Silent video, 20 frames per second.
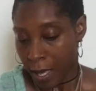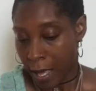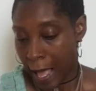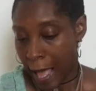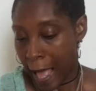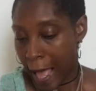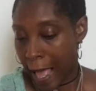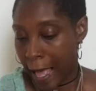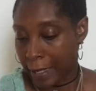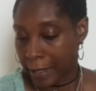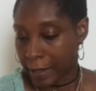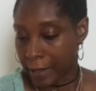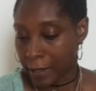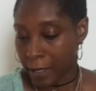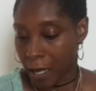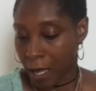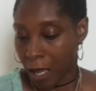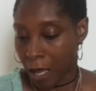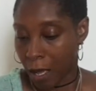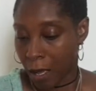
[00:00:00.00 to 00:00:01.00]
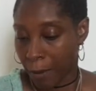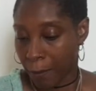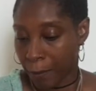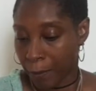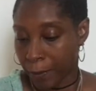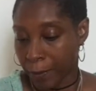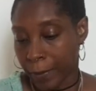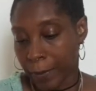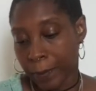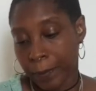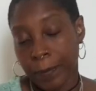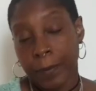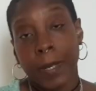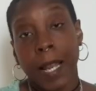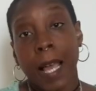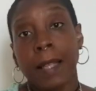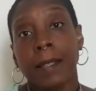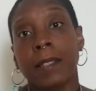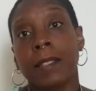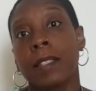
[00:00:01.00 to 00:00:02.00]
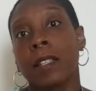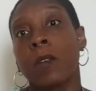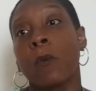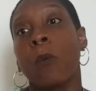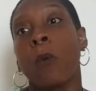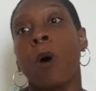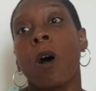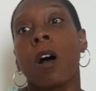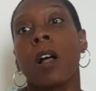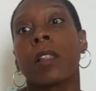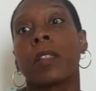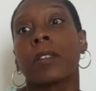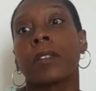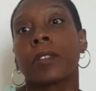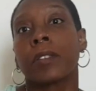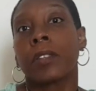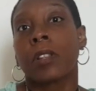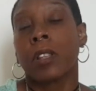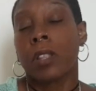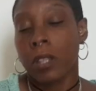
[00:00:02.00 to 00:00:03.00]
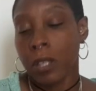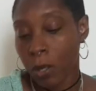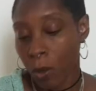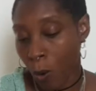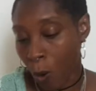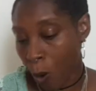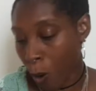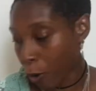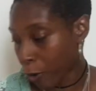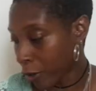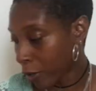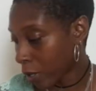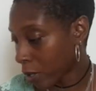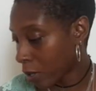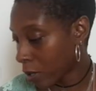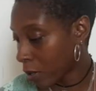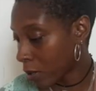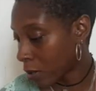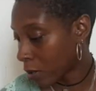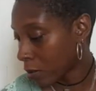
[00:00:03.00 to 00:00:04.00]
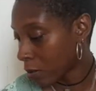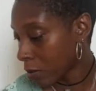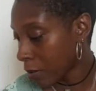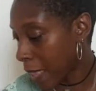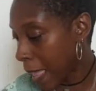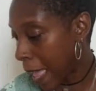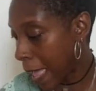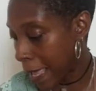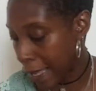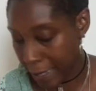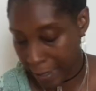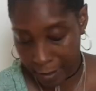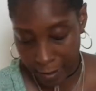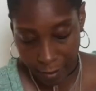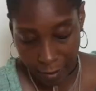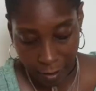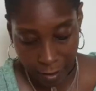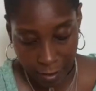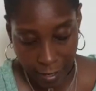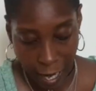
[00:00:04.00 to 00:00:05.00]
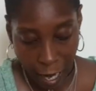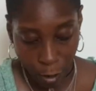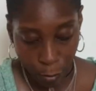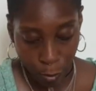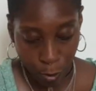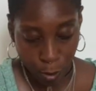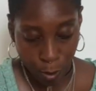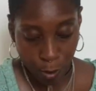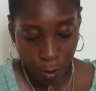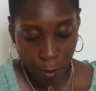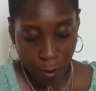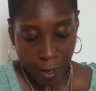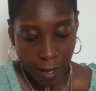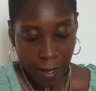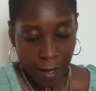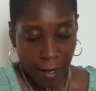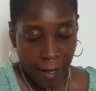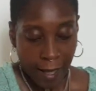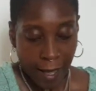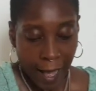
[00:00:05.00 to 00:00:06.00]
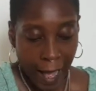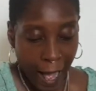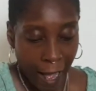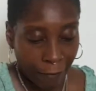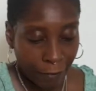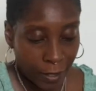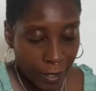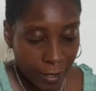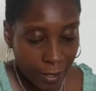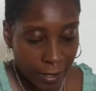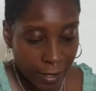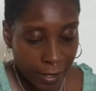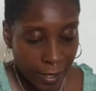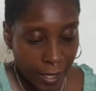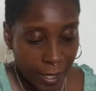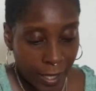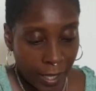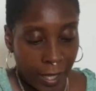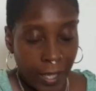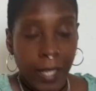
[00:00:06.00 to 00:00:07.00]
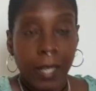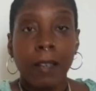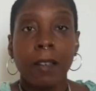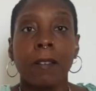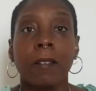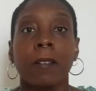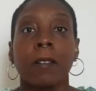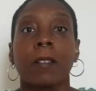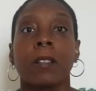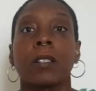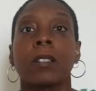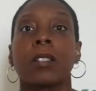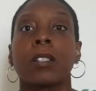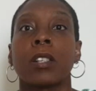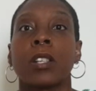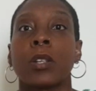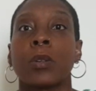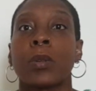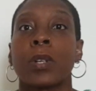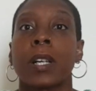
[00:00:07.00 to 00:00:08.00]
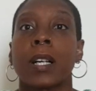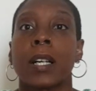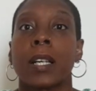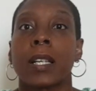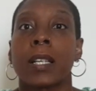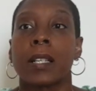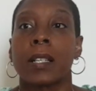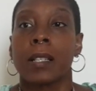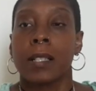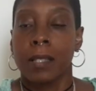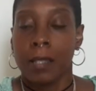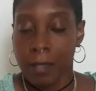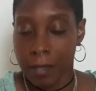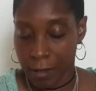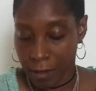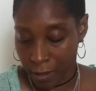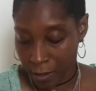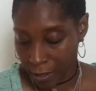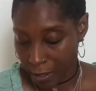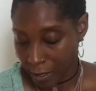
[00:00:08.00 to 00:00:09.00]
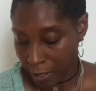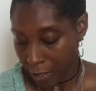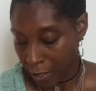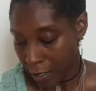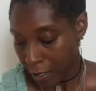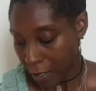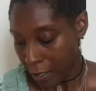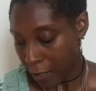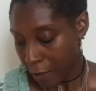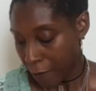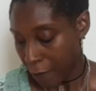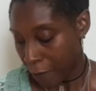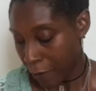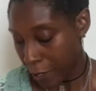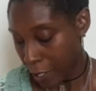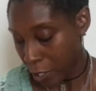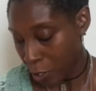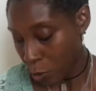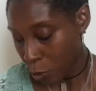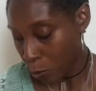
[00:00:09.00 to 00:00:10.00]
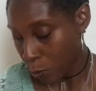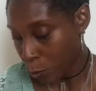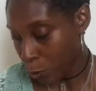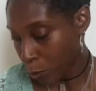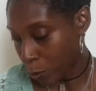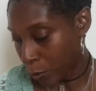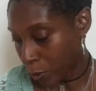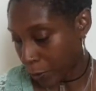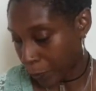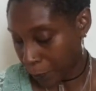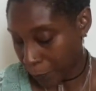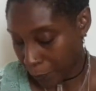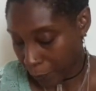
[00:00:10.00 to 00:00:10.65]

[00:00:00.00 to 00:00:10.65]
And um, let's see what the oracle and the tarot have to say to you guys for this new moon.